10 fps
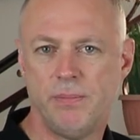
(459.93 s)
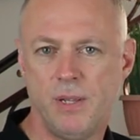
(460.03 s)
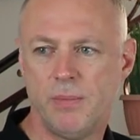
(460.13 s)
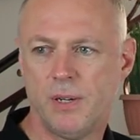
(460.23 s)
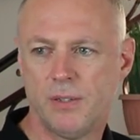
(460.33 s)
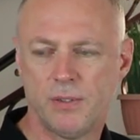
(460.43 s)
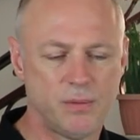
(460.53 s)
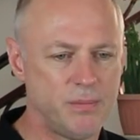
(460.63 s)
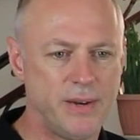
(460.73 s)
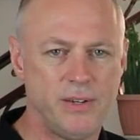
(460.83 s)
the birth,
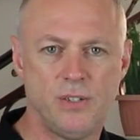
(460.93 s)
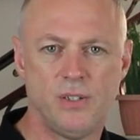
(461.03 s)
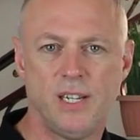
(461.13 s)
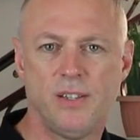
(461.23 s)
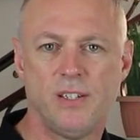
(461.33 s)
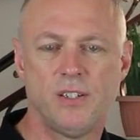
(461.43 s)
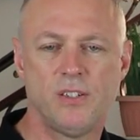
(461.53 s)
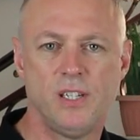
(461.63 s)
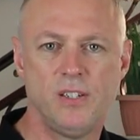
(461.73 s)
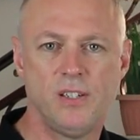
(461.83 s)
marriage and death
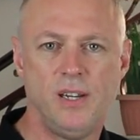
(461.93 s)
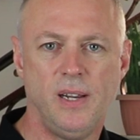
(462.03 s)
indices,